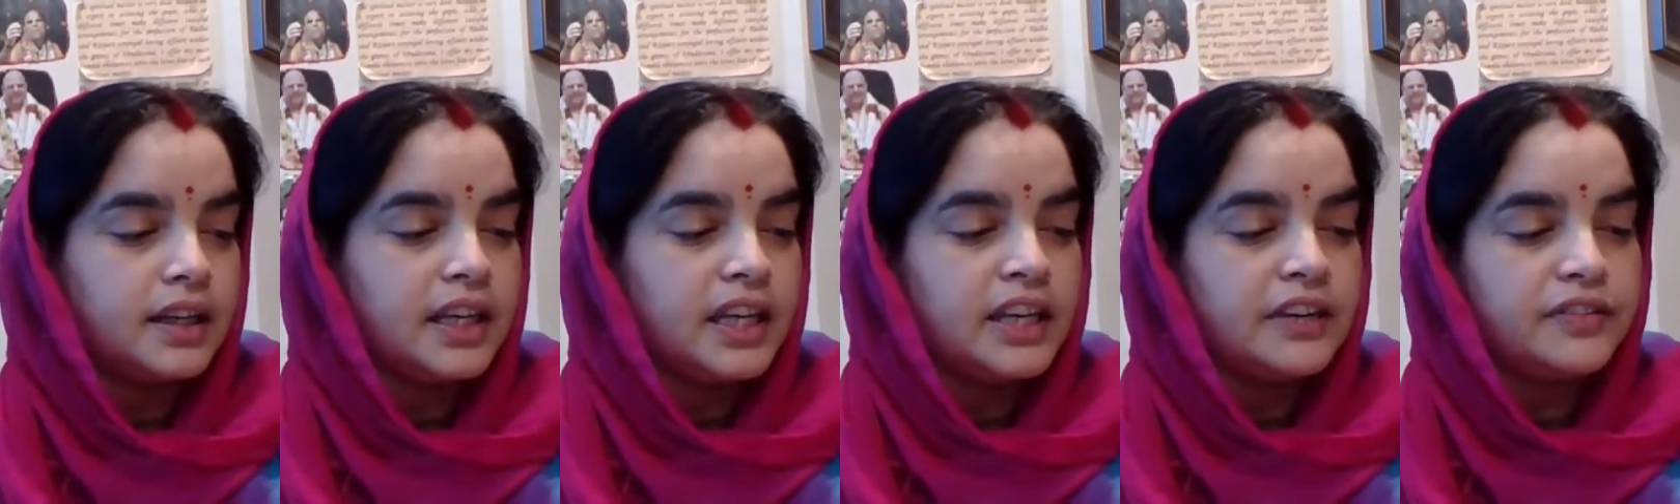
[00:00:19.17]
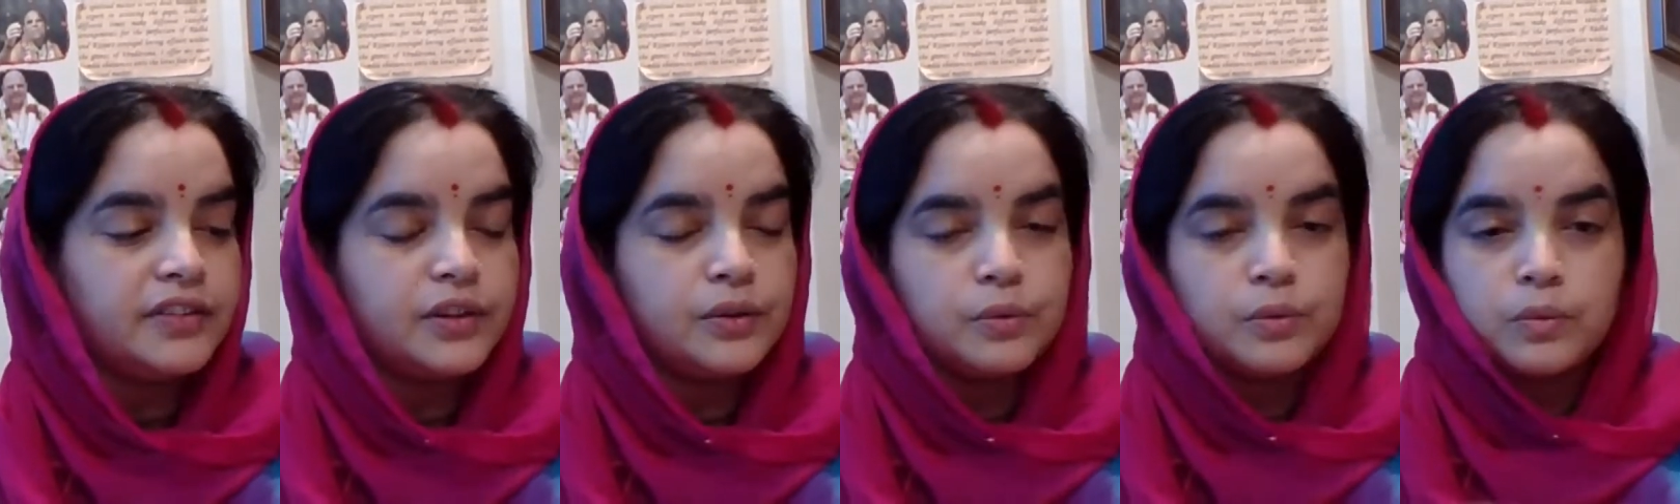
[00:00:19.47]

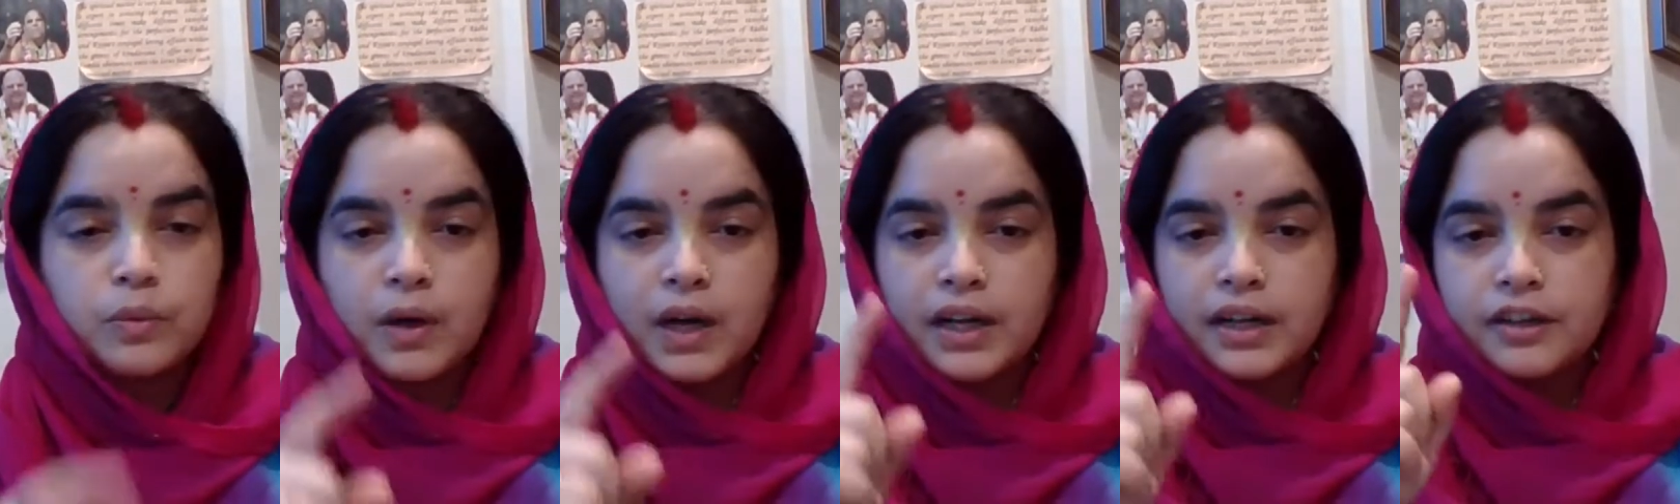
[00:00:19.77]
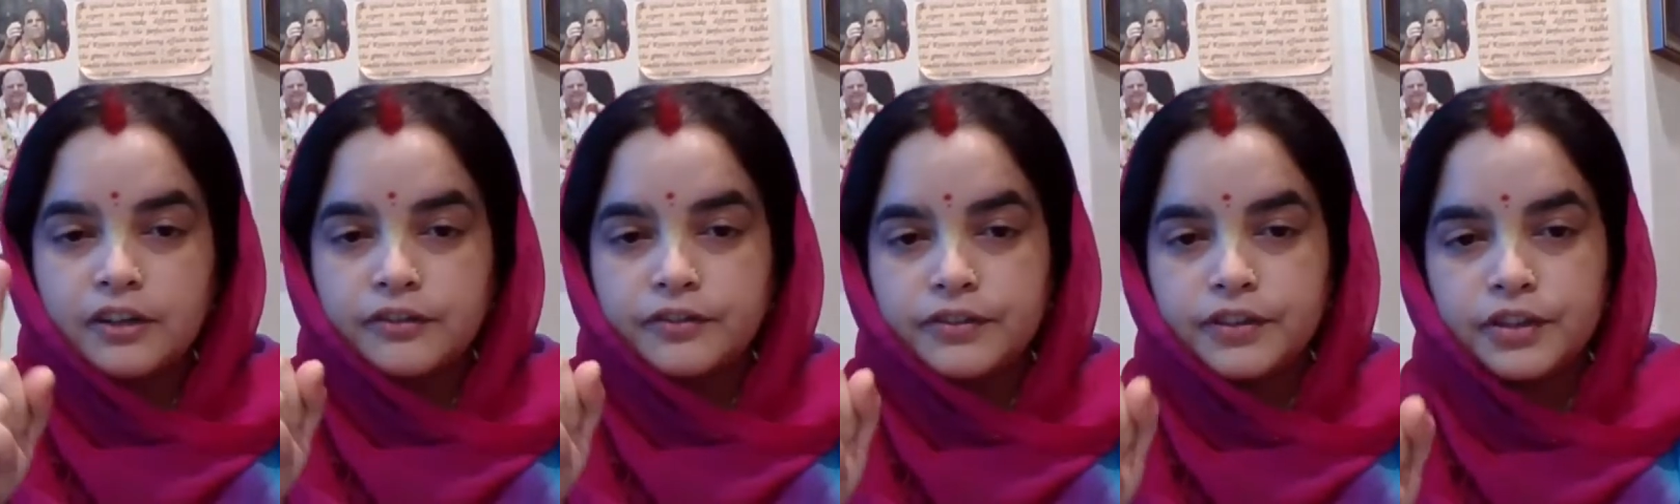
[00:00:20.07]
even one
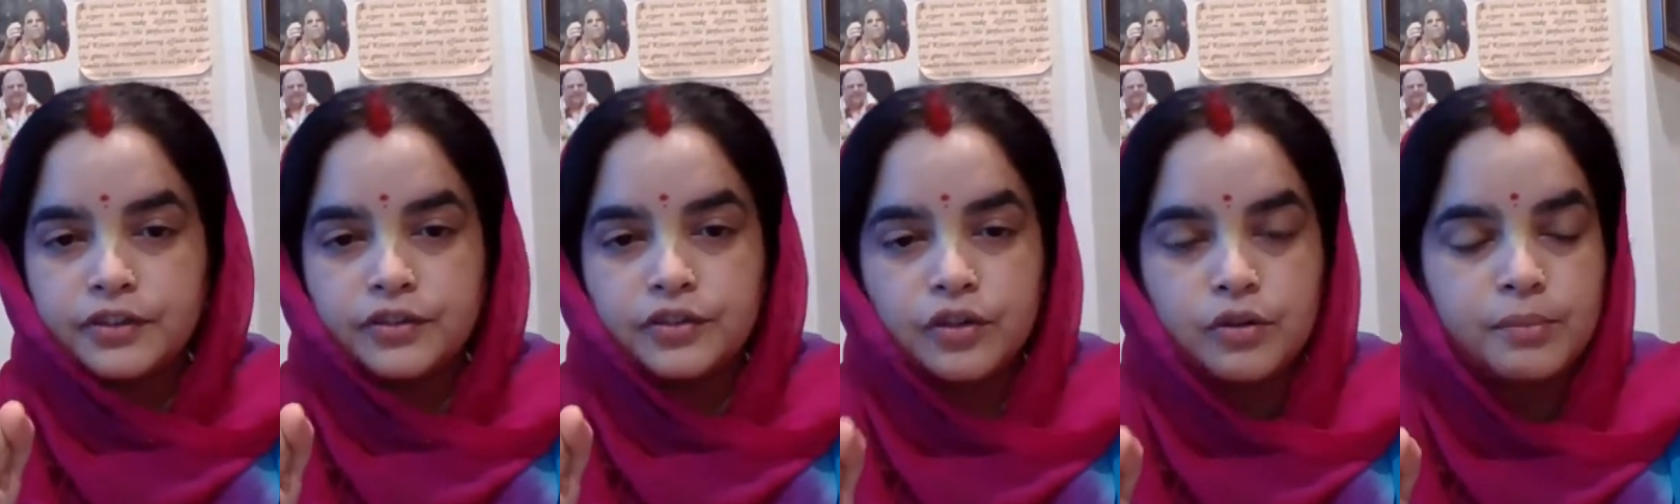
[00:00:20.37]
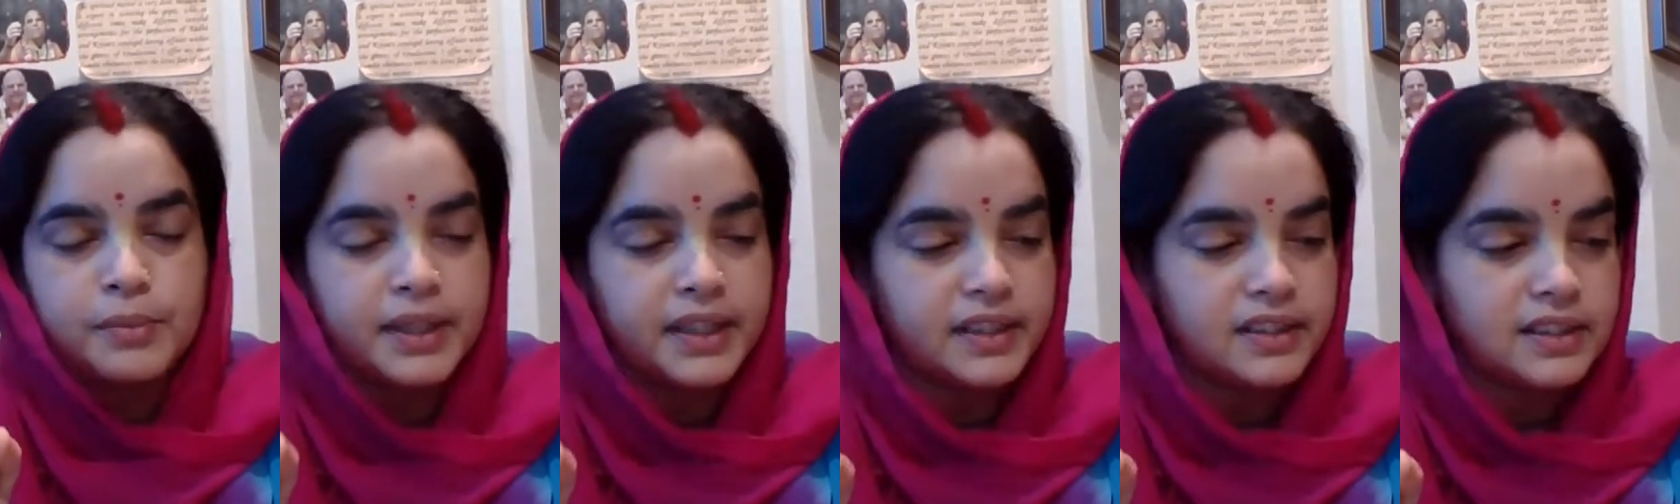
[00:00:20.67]
of the
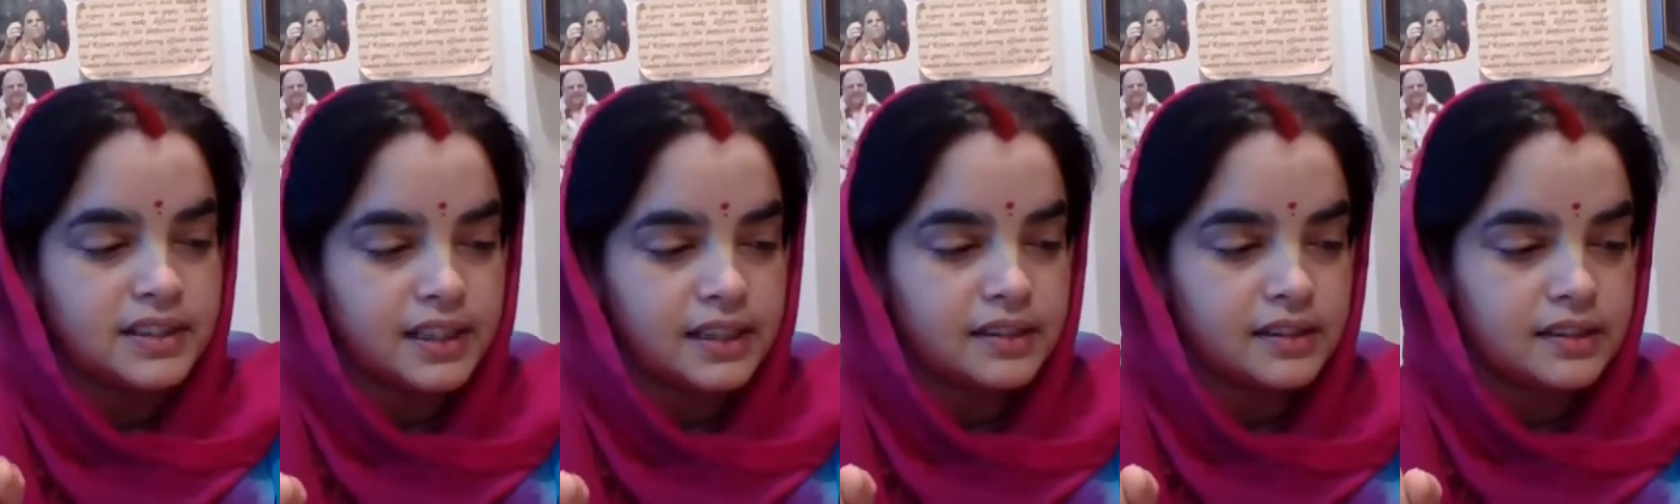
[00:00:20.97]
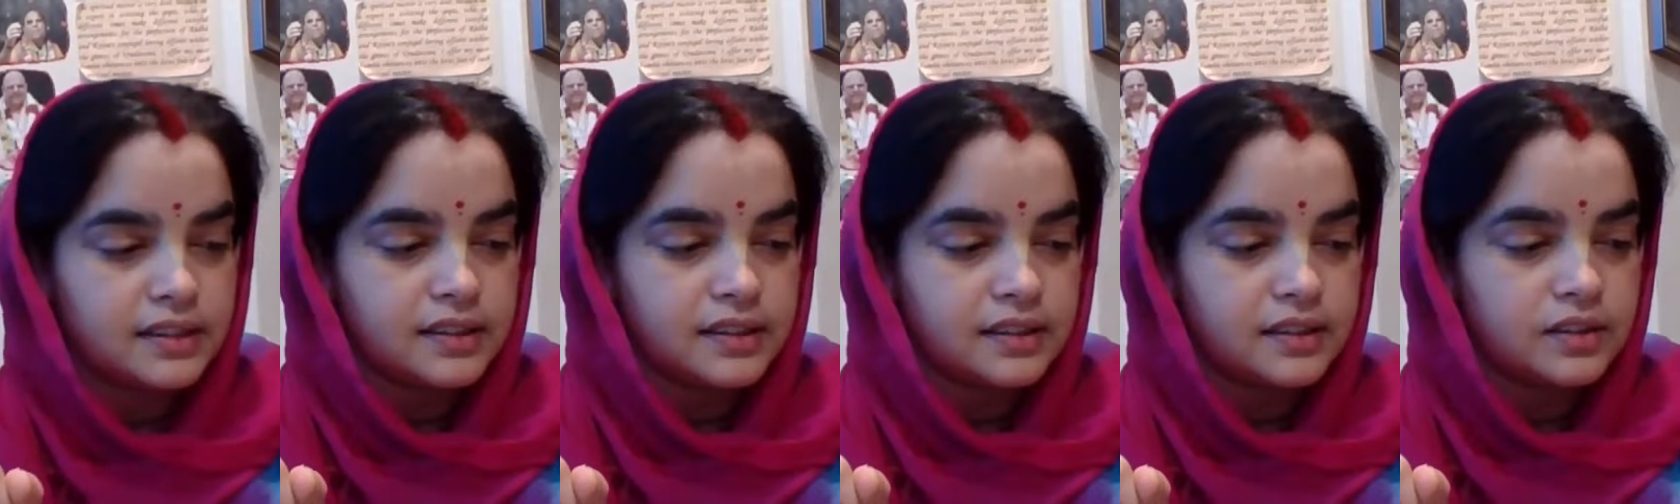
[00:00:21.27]
roaming
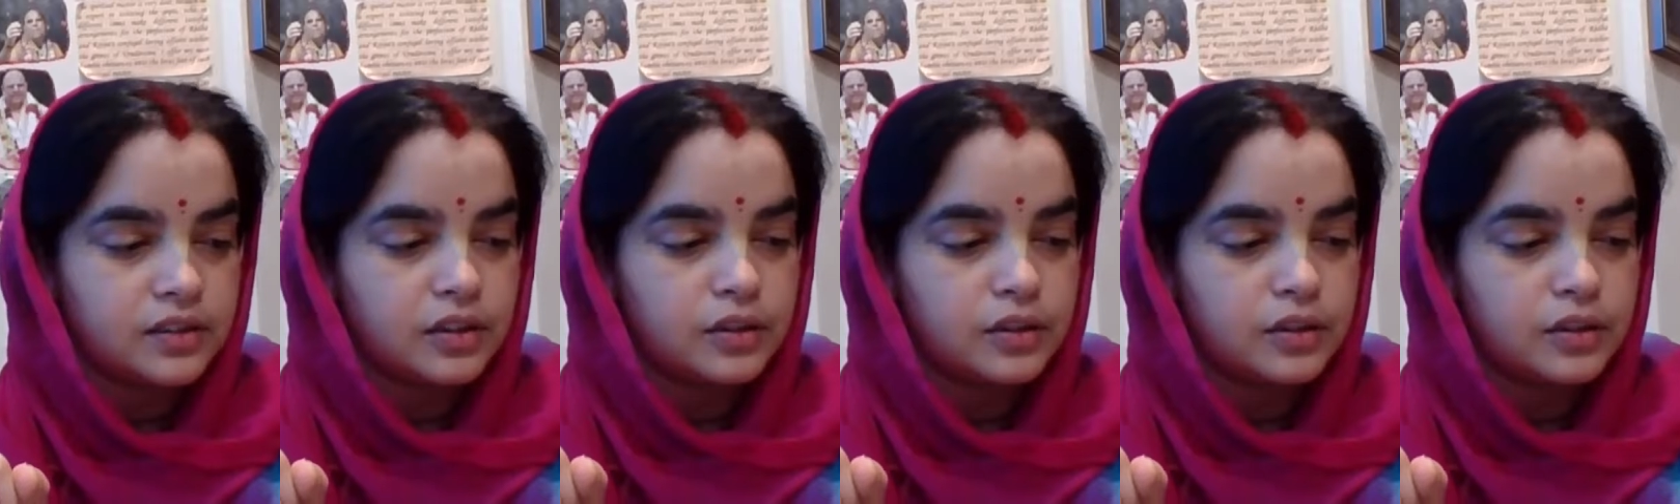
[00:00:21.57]
senses